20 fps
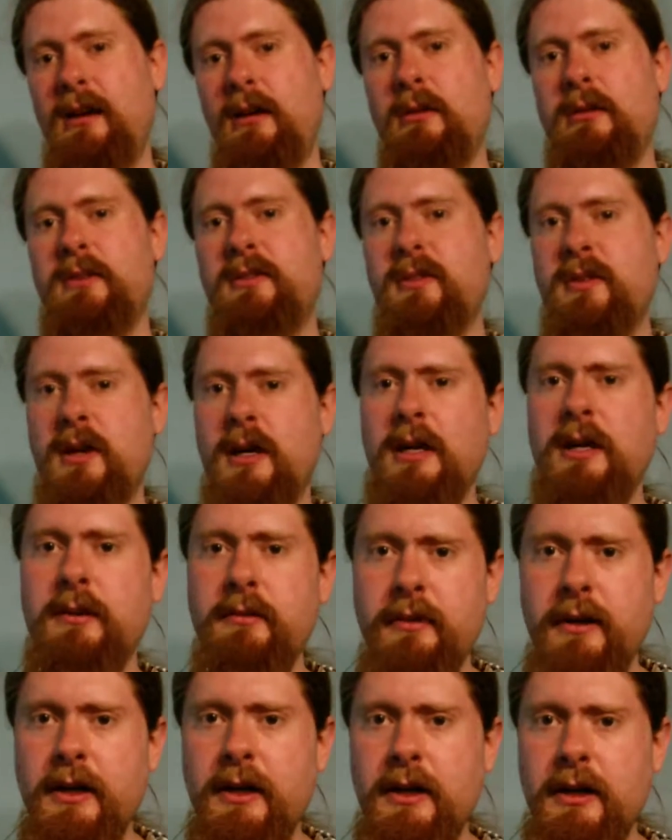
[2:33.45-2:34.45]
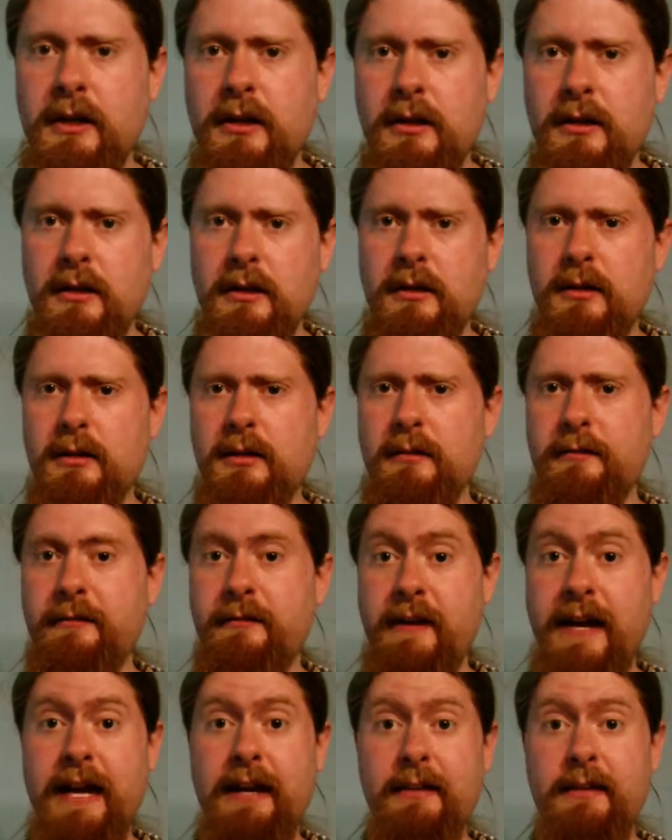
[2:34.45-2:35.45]
it's kind of
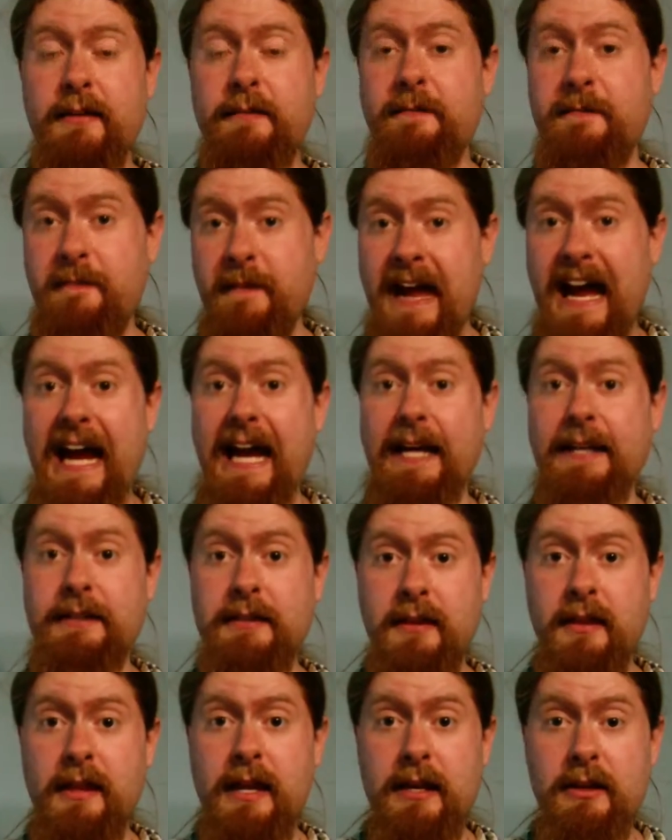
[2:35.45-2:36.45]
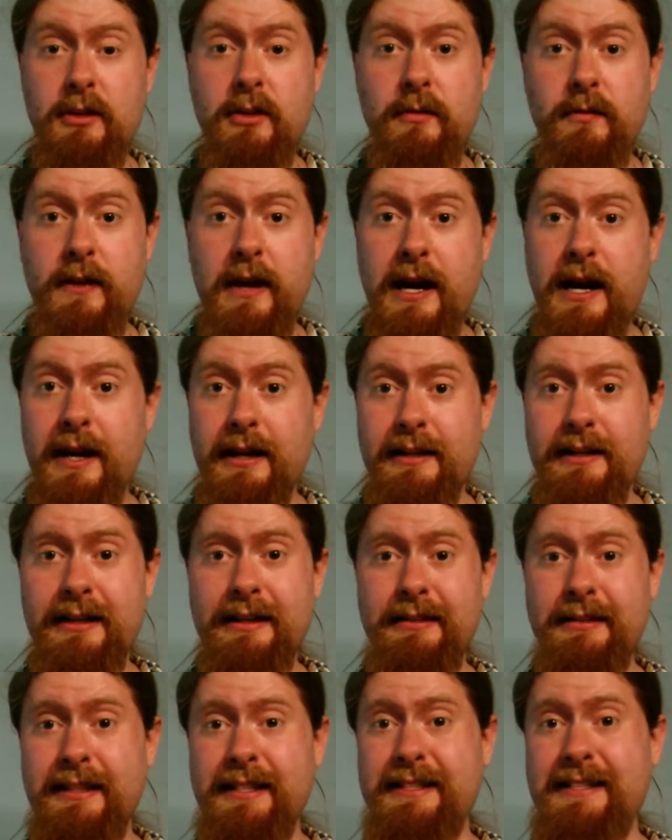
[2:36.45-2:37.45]
the fact that you've got
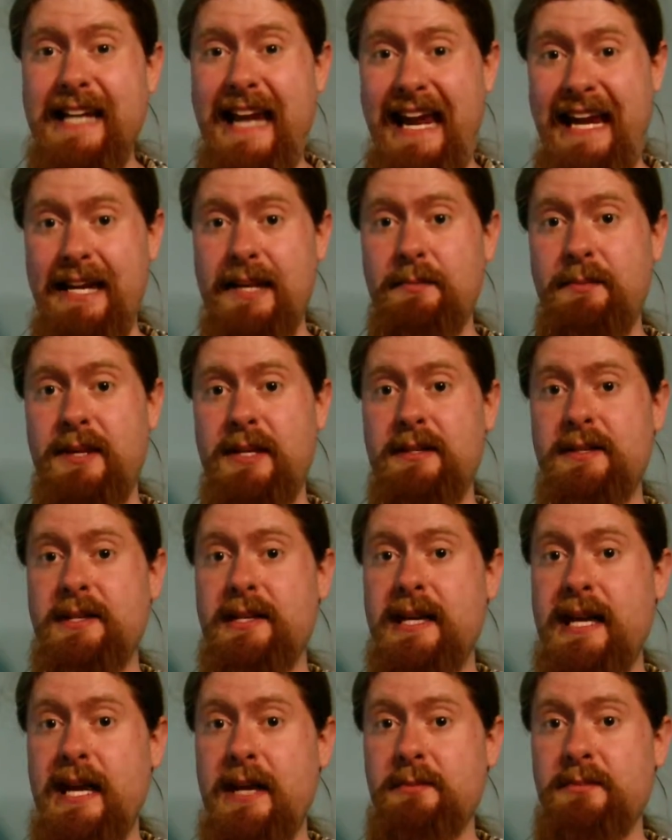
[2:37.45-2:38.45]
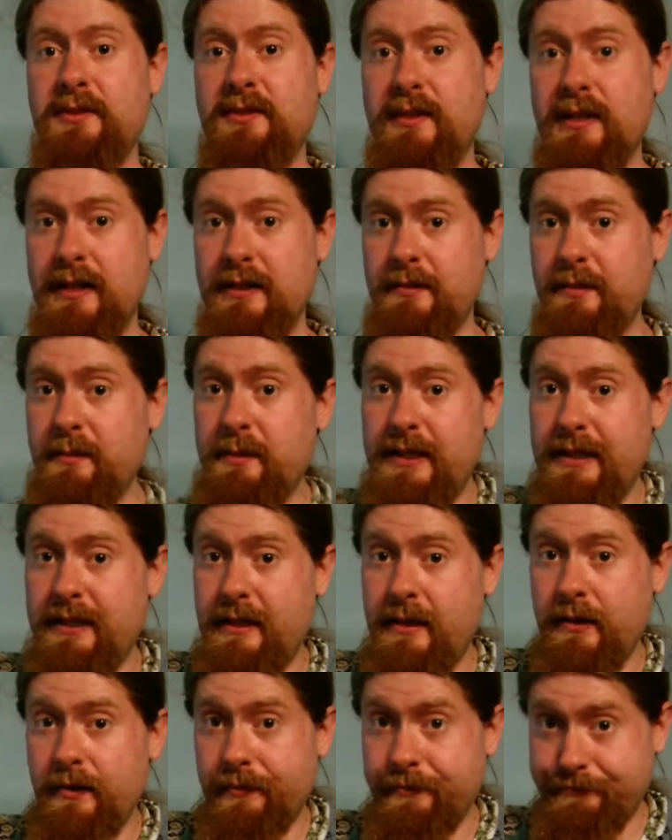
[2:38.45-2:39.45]
at least any PC games is kind of a big
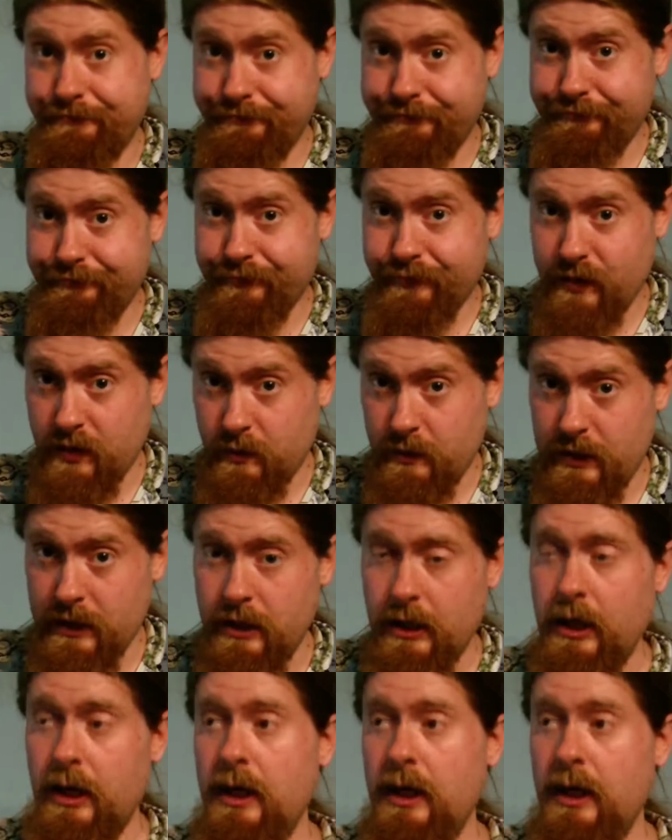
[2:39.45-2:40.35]
deal to me.